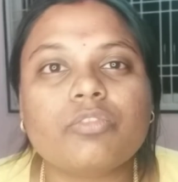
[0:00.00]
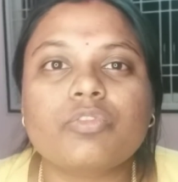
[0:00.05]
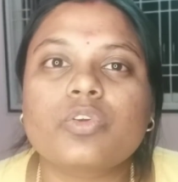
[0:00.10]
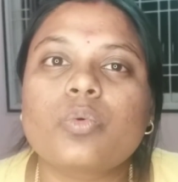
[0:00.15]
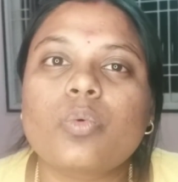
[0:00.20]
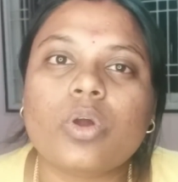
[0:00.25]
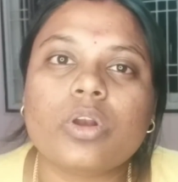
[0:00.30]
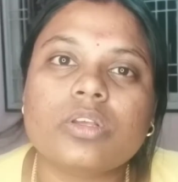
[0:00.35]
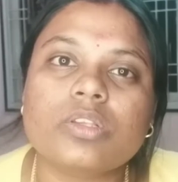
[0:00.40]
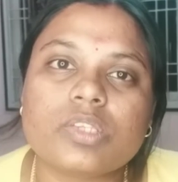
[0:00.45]
If you
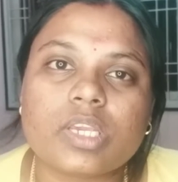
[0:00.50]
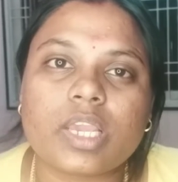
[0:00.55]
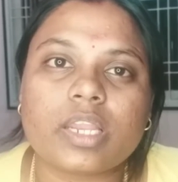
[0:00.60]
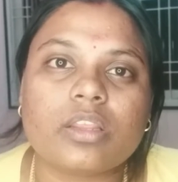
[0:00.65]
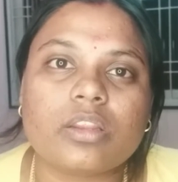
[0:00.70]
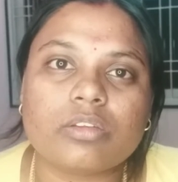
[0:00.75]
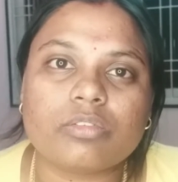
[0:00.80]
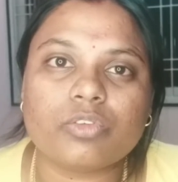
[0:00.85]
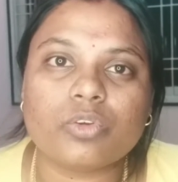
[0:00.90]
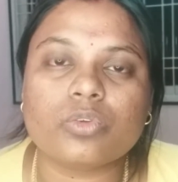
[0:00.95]
want to see any
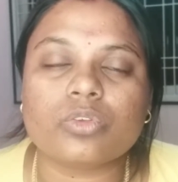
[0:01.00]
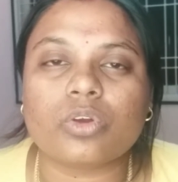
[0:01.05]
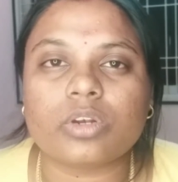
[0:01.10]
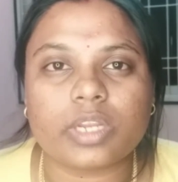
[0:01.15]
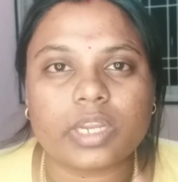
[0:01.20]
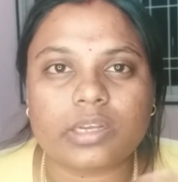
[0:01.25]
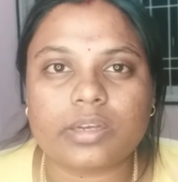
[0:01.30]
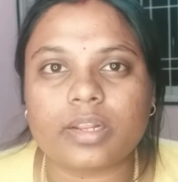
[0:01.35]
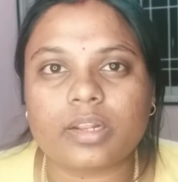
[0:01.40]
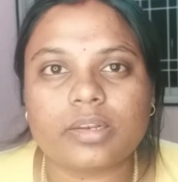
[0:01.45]
reviews on
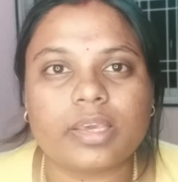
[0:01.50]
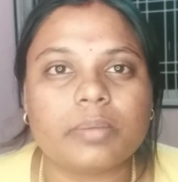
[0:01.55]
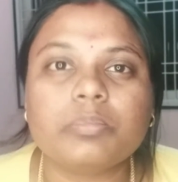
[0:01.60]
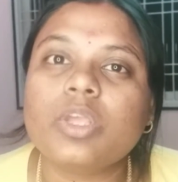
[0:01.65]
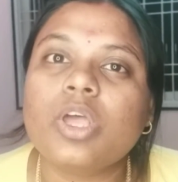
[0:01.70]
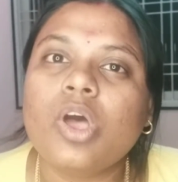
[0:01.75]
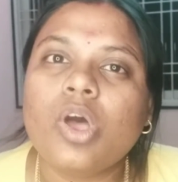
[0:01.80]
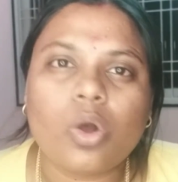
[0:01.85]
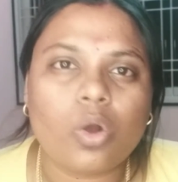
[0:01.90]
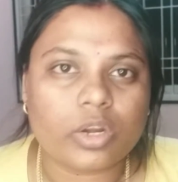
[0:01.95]
detailed depth
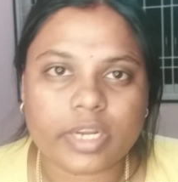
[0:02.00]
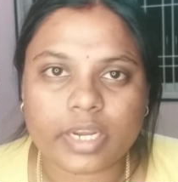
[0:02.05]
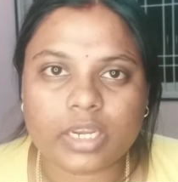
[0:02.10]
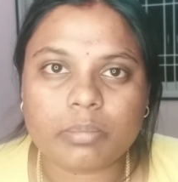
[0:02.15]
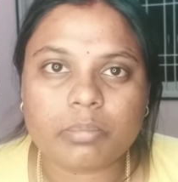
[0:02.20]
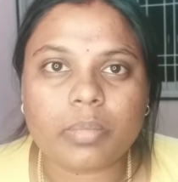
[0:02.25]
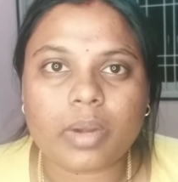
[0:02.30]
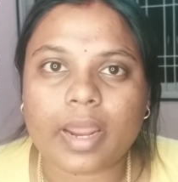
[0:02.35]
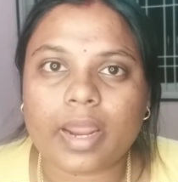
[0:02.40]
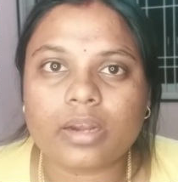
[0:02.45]
on any
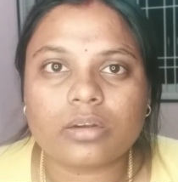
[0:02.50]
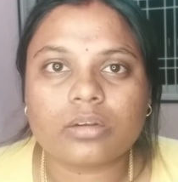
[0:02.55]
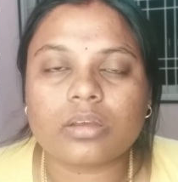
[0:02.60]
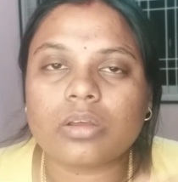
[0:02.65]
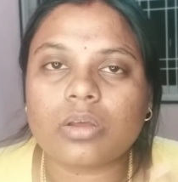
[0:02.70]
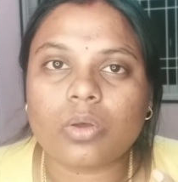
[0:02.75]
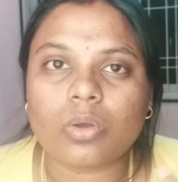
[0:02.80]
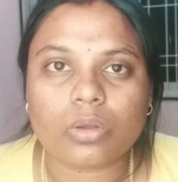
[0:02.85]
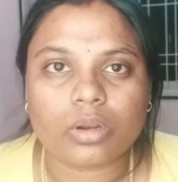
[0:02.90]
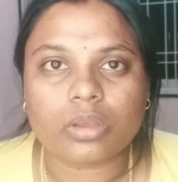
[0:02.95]
brand
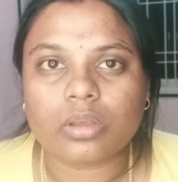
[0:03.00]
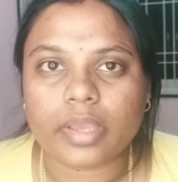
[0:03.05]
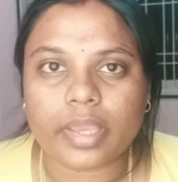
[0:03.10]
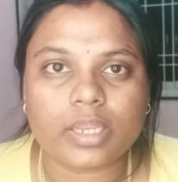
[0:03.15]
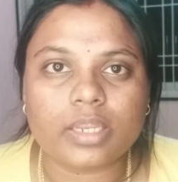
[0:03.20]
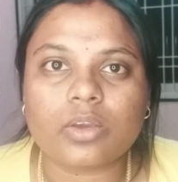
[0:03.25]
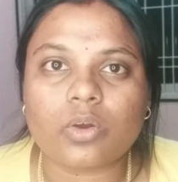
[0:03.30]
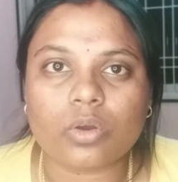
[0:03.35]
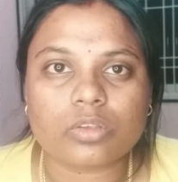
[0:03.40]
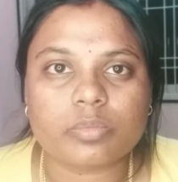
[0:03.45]
or
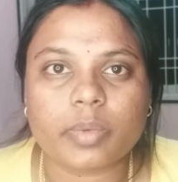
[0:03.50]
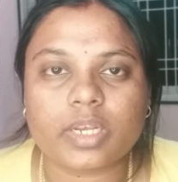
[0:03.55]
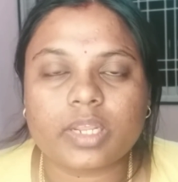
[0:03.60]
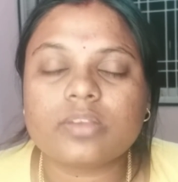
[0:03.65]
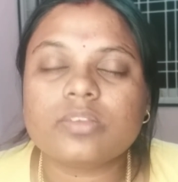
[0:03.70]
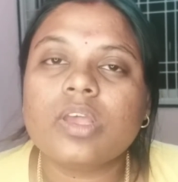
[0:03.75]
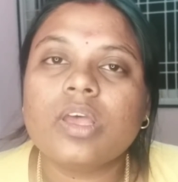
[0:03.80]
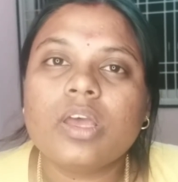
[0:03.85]
any cosmetics,